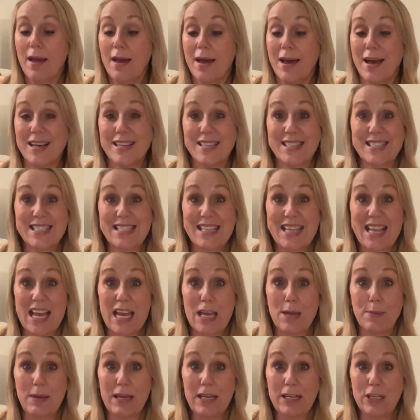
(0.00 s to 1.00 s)
A
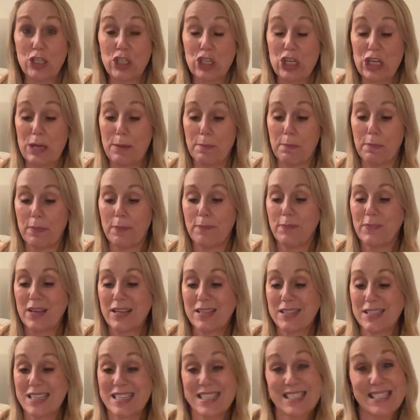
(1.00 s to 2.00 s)
slimy chimp,
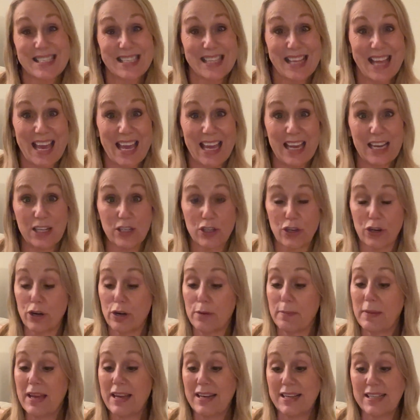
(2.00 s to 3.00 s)
it's a slang
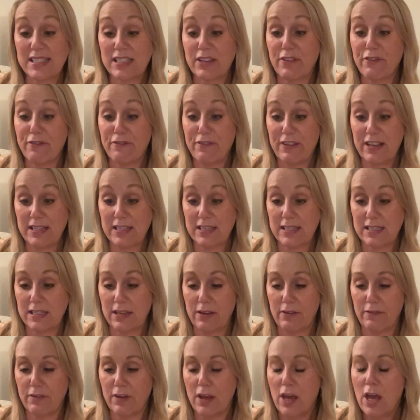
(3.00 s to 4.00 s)
term and it's
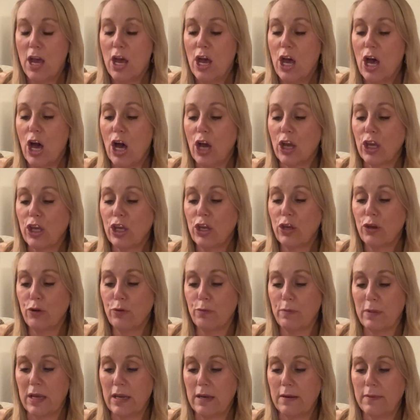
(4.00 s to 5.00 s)
offensive. A
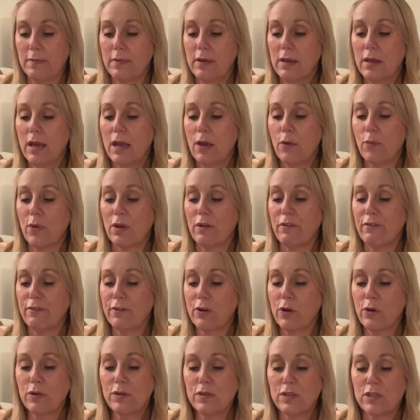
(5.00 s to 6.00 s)
human, it
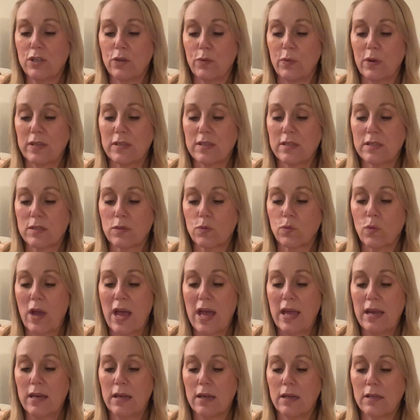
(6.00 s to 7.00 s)
refers to
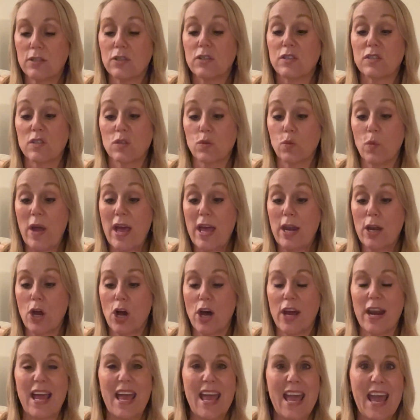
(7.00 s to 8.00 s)
sweat
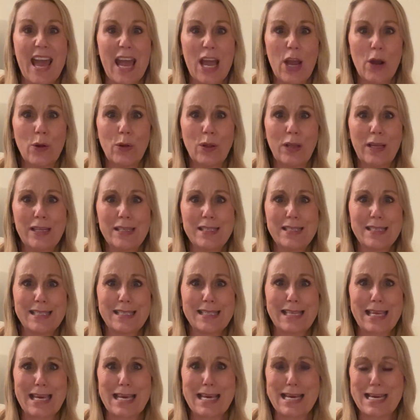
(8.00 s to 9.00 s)
on a hairless
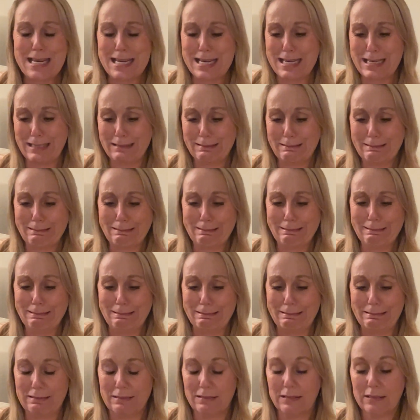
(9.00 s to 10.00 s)
skin.
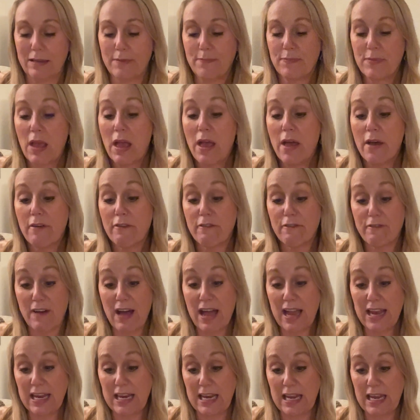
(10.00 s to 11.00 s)
Ooh.
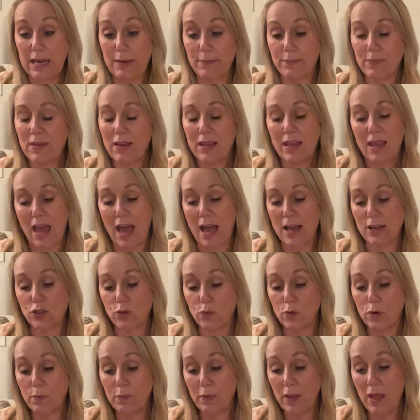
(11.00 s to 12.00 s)
Vining,
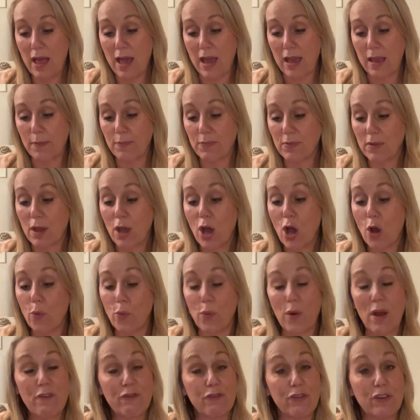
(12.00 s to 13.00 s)
casual play, a
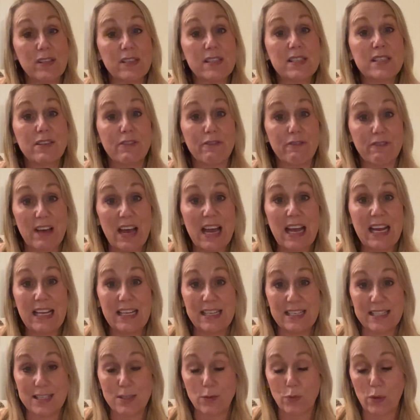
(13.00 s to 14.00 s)
reference to
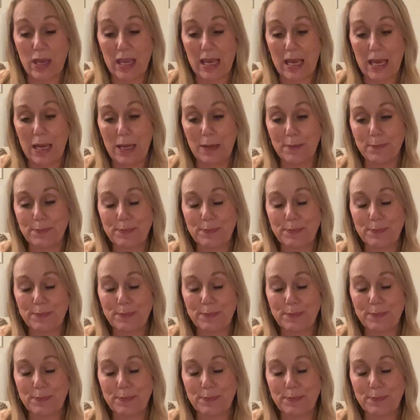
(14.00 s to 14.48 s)
vine swinging.